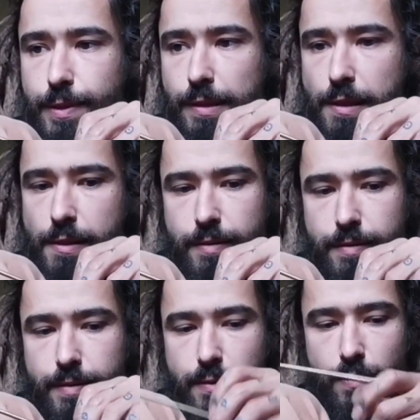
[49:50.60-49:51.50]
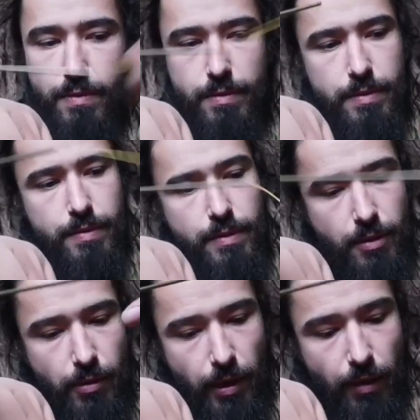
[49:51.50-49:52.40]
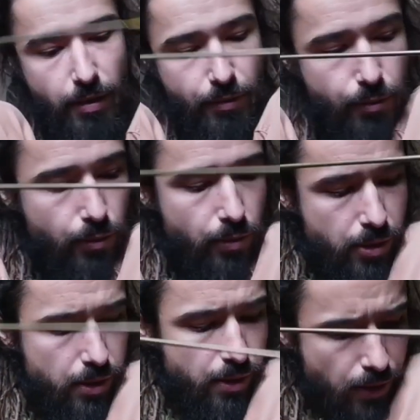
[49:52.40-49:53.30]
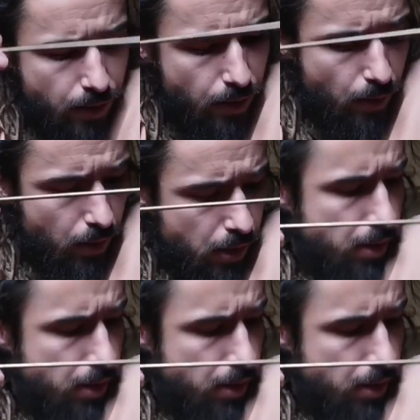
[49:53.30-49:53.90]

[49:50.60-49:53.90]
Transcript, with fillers: Going through one way